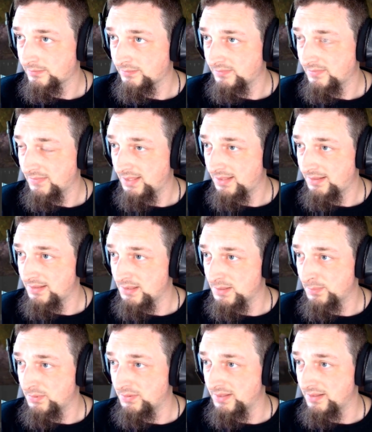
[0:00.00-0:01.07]
at this
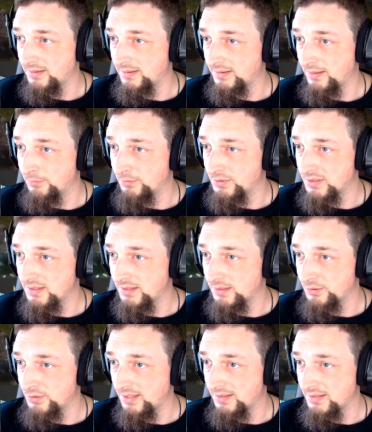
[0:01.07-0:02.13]
point. And we're just going to try this